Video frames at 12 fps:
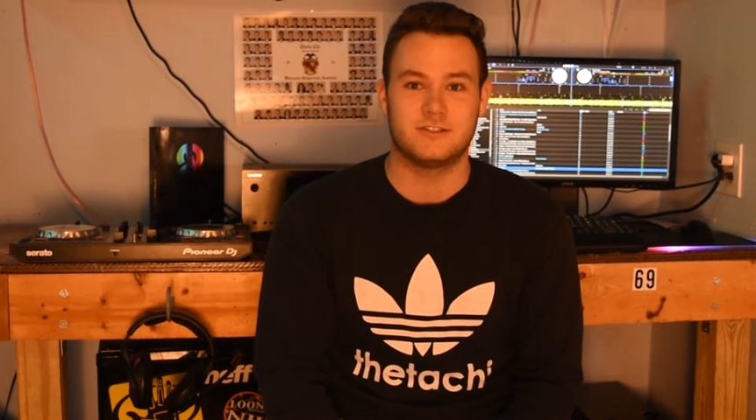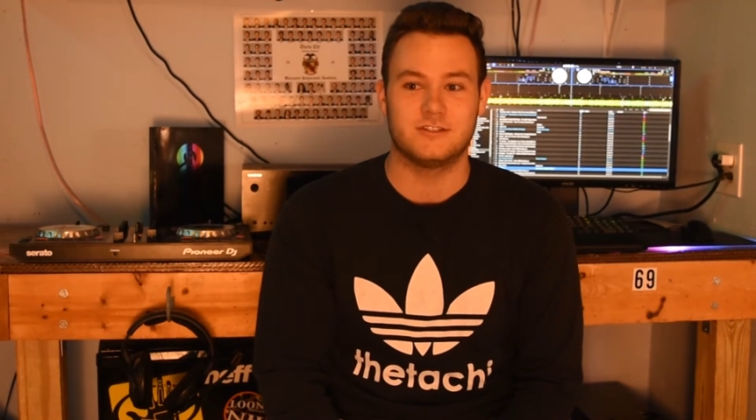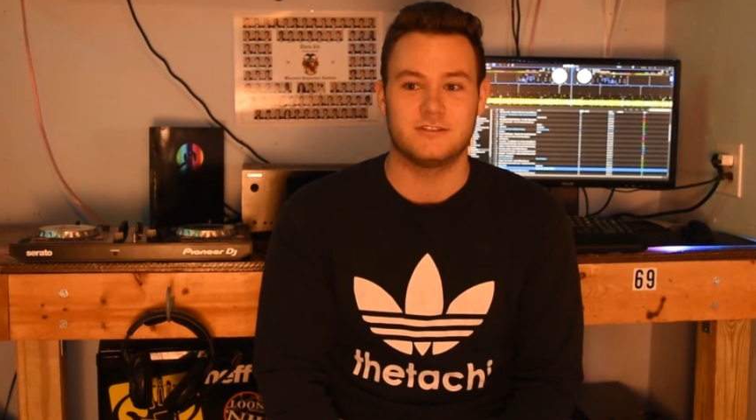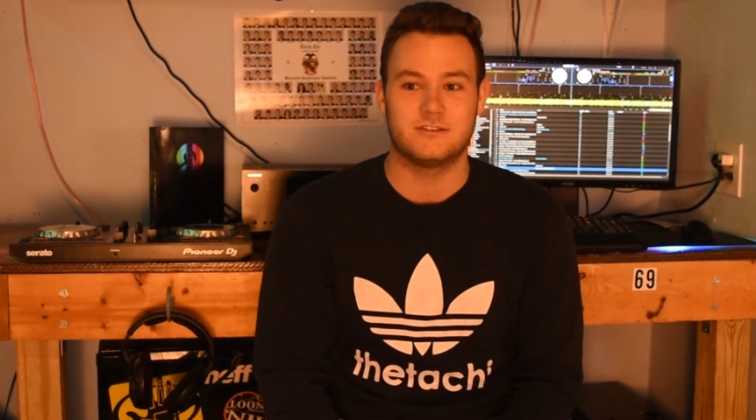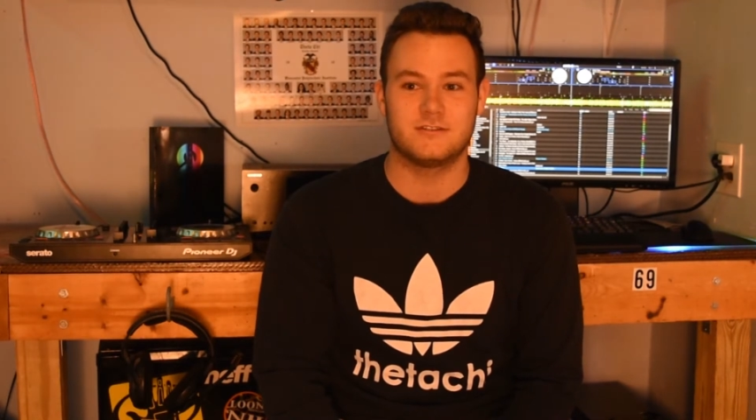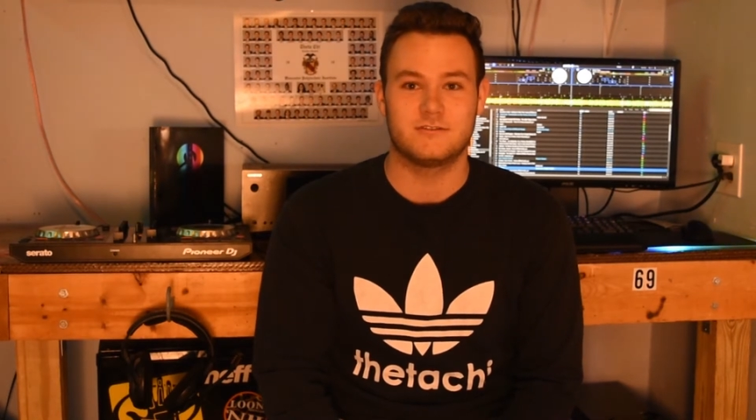which
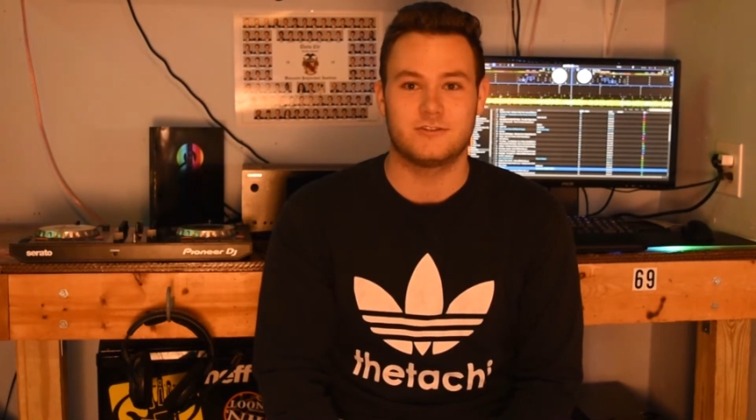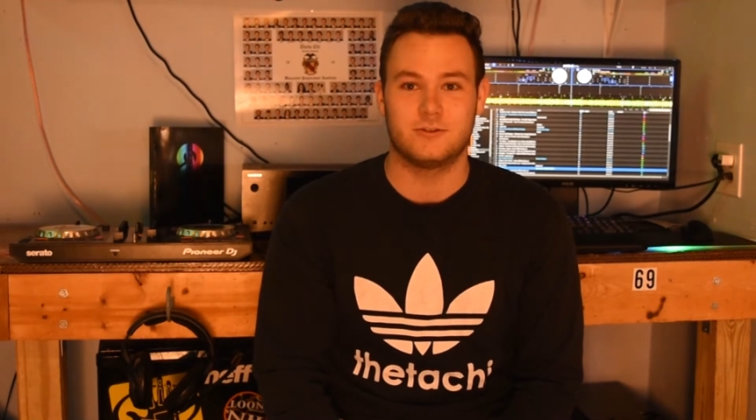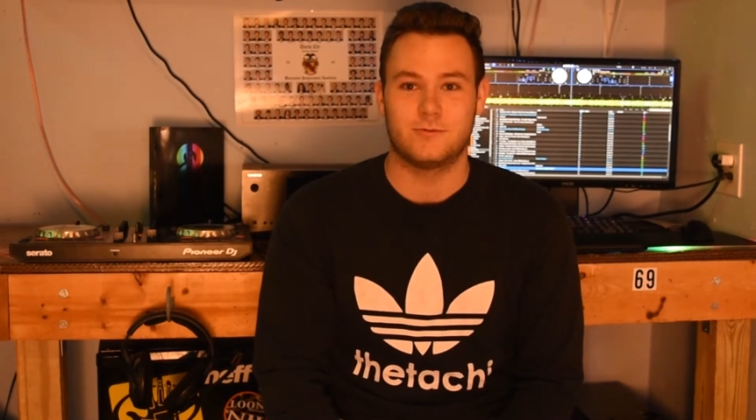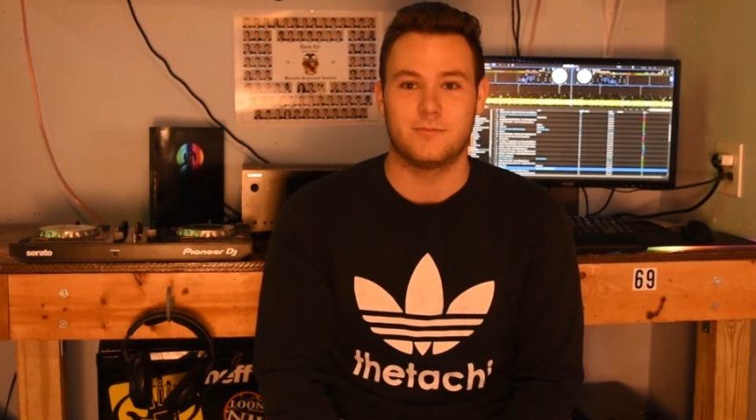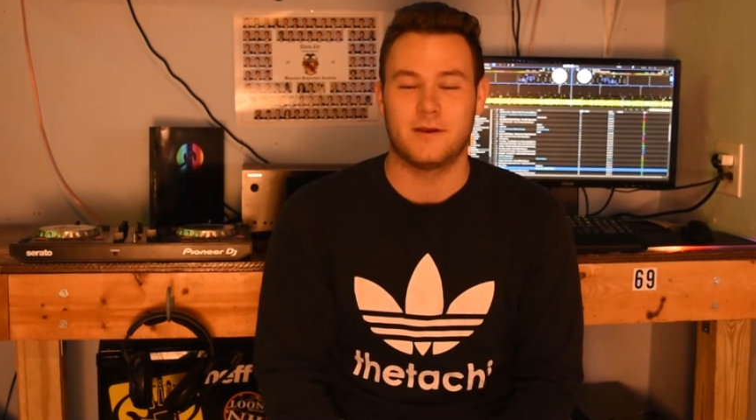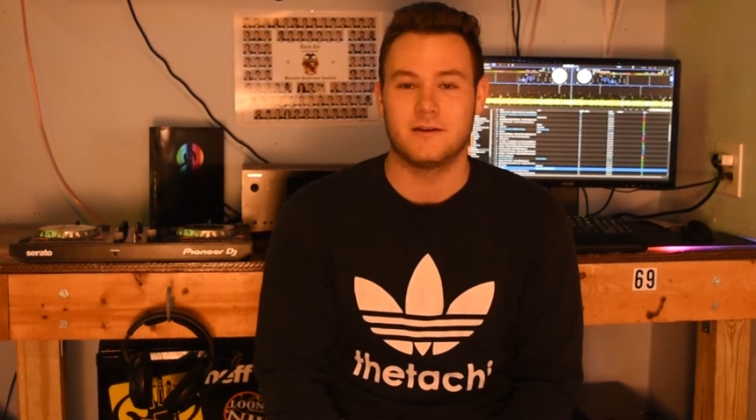is
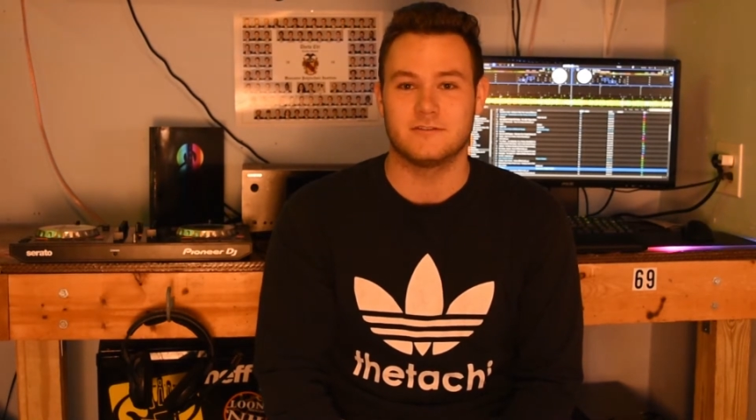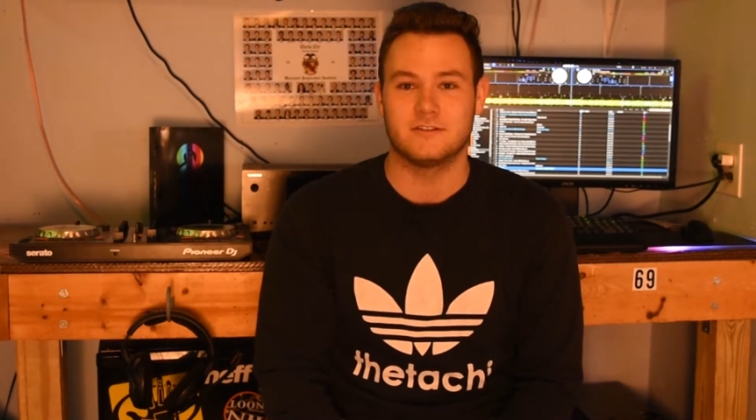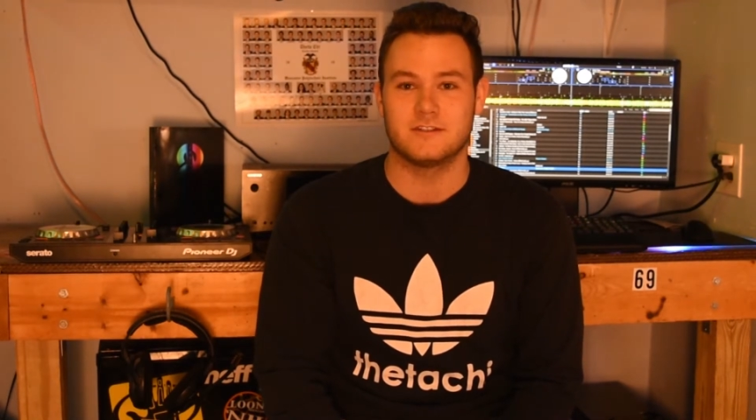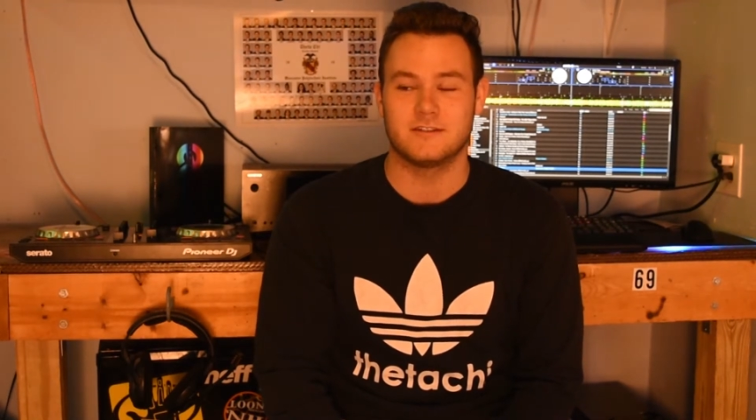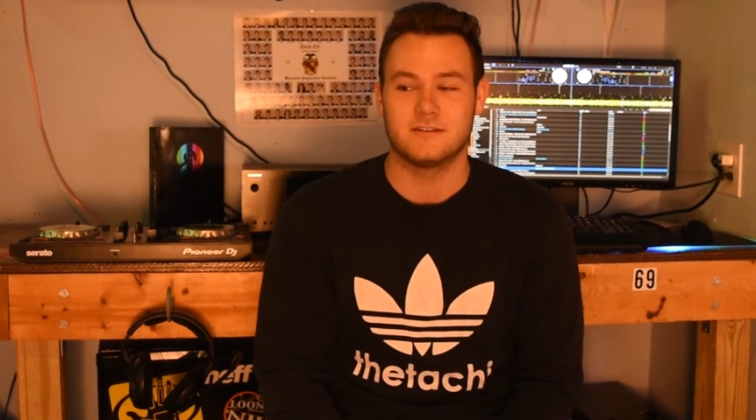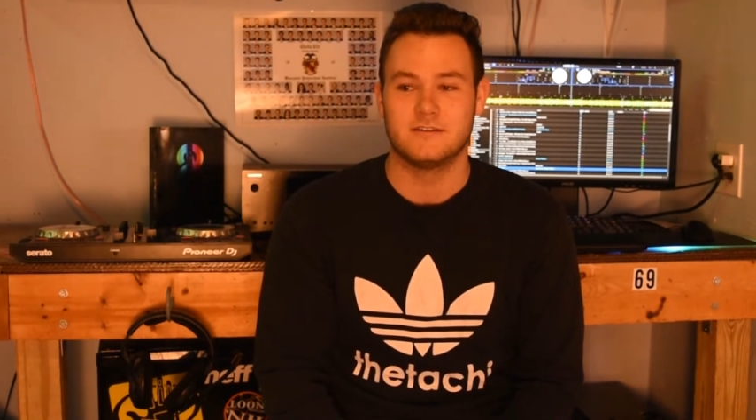super
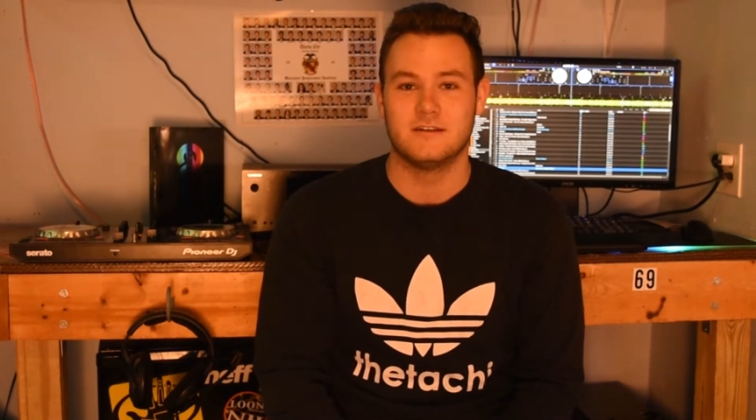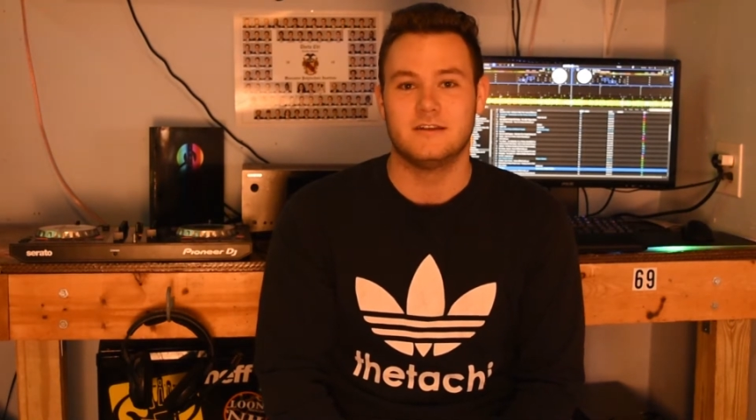bouncy,